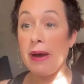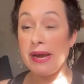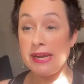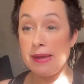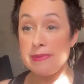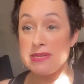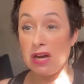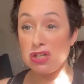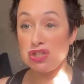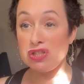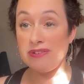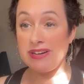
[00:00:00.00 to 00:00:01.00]
My name is
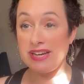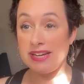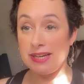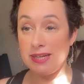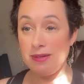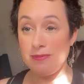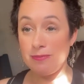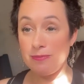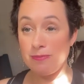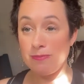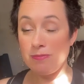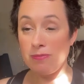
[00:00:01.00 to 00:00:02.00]
Ashura Eden.
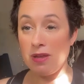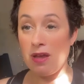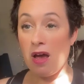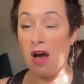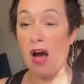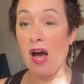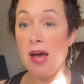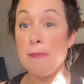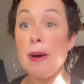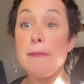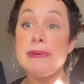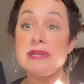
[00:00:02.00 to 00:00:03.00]

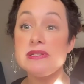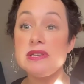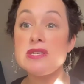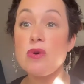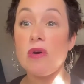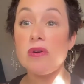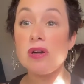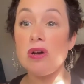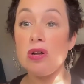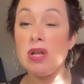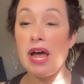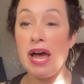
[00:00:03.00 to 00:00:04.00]
I'm a business
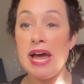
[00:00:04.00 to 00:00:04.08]
oracle